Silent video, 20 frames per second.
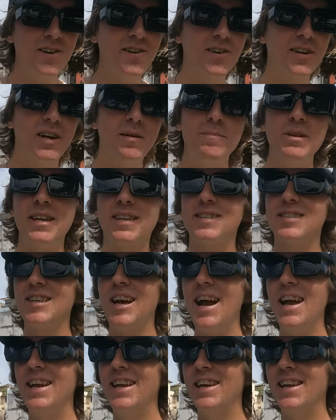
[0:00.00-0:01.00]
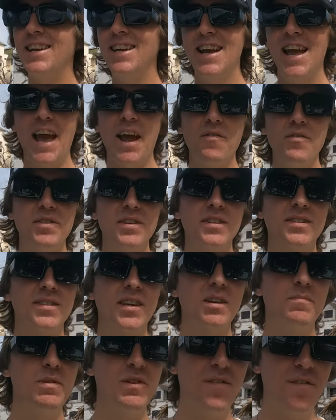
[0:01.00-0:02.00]
you're gonna be excited, everything's
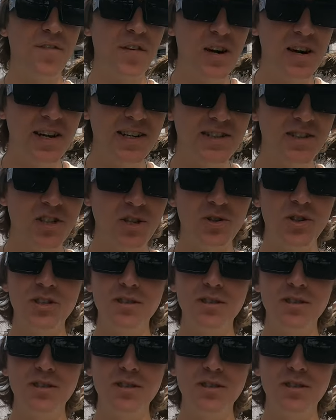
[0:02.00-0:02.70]
gonna be fun, so